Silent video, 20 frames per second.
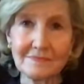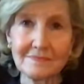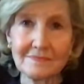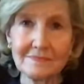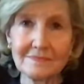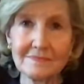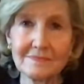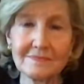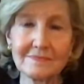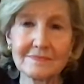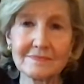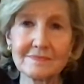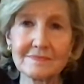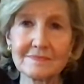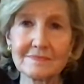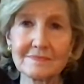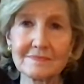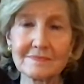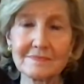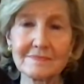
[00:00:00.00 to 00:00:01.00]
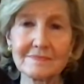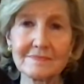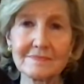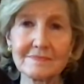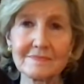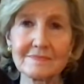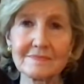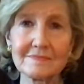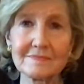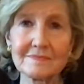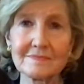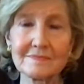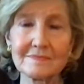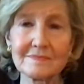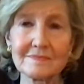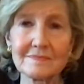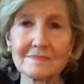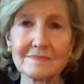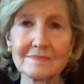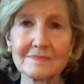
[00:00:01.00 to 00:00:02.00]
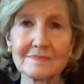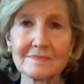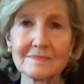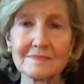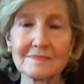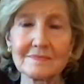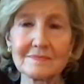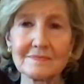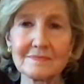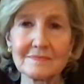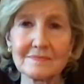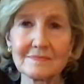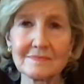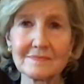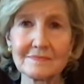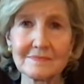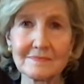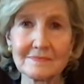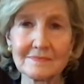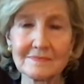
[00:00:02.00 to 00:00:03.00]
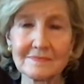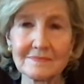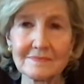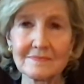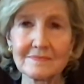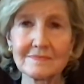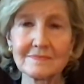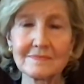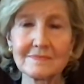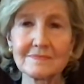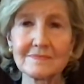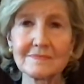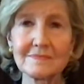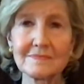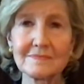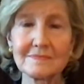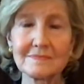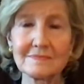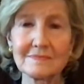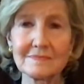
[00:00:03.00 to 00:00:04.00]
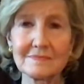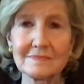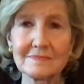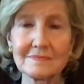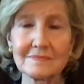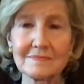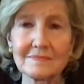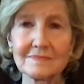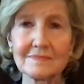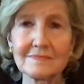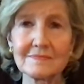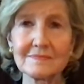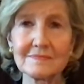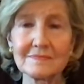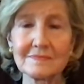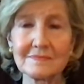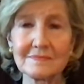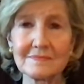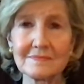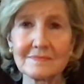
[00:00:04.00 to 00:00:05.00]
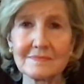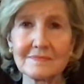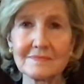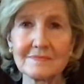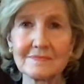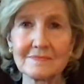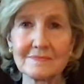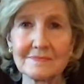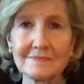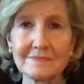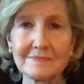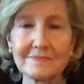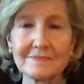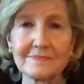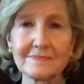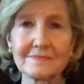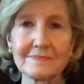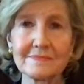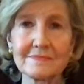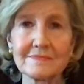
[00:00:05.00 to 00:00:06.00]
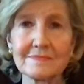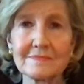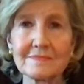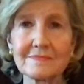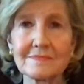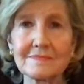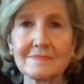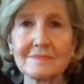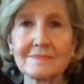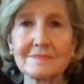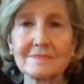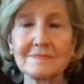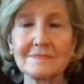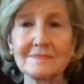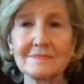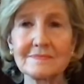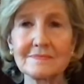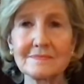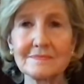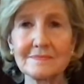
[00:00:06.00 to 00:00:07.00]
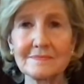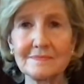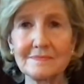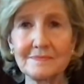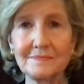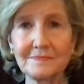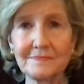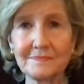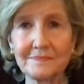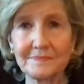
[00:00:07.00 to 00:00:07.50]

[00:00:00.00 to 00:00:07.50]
This person isn't speaking.